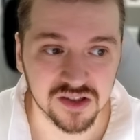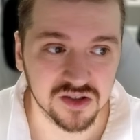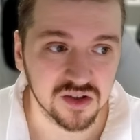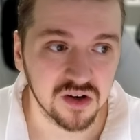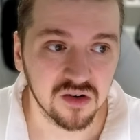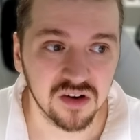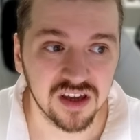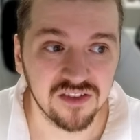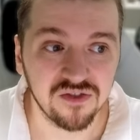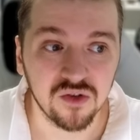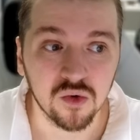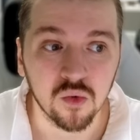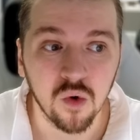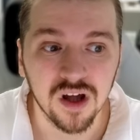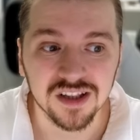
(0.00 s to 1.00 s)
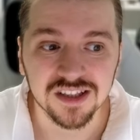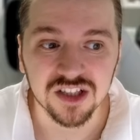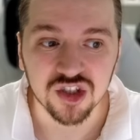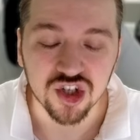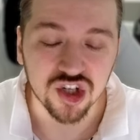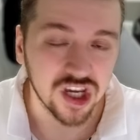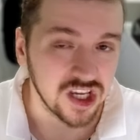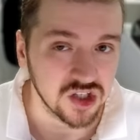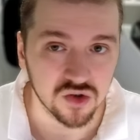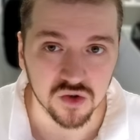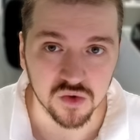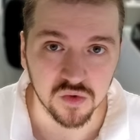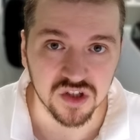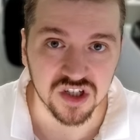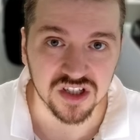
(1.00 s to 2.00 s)
So if you want to change your
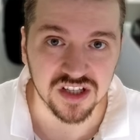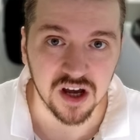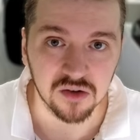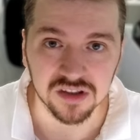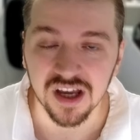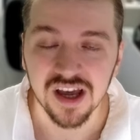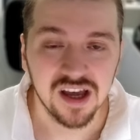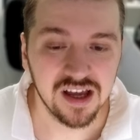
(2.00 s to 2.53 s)
switches out,